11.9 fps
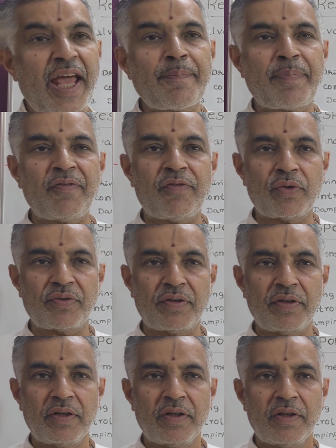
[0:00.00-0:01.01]
damping force.
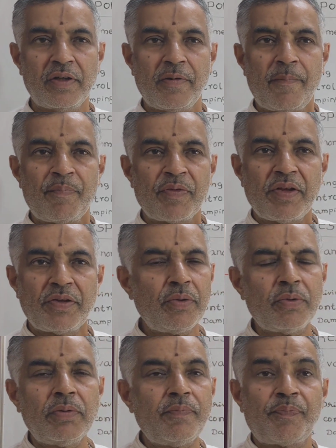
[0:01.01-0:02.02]

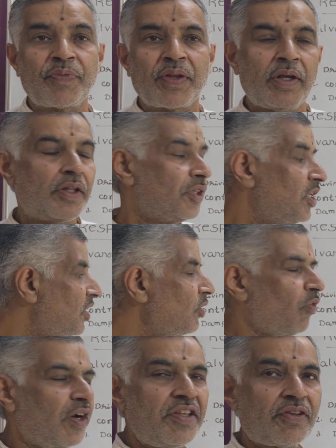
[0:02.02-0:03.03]
So this is
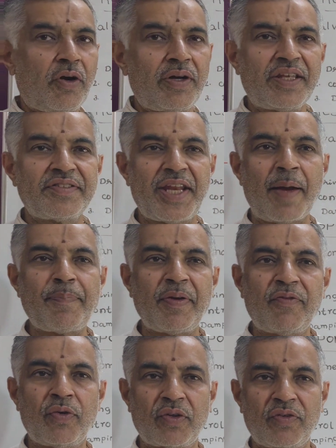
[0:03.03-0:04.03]
what is called as
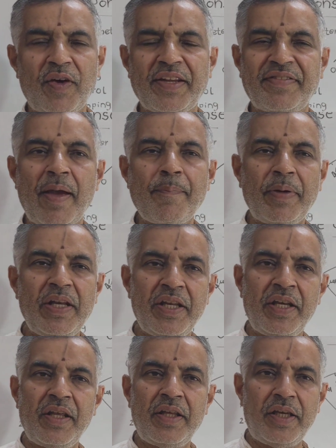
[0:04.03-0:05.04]
damping force. For example,
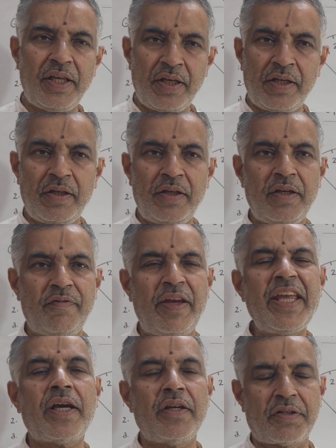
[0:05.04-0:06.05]
in
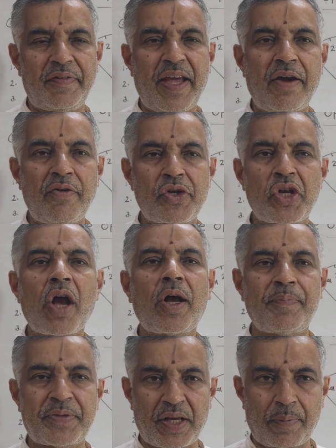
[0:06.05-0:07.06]
vehicles we have shock
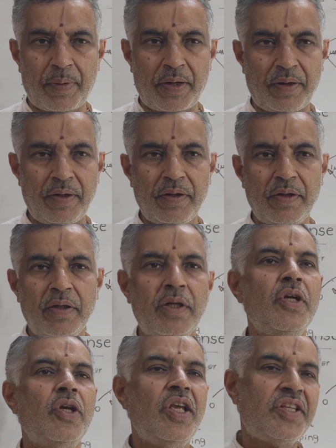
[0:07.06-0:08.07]
absorber.
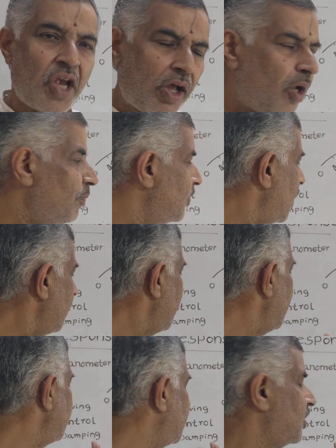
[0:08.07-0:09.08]
A shock
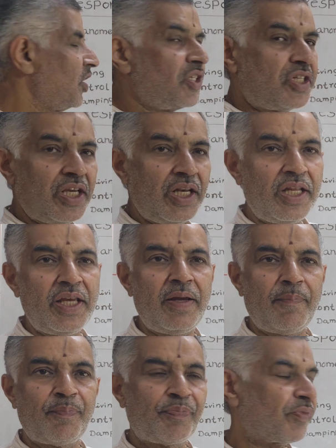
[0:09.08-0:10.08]
absorber is
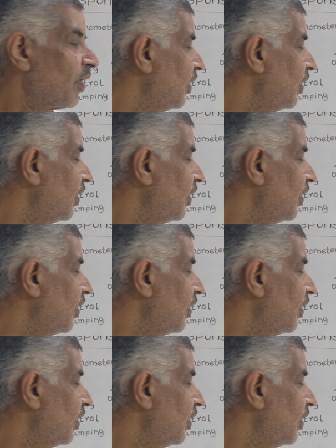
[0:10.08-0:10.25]
essentially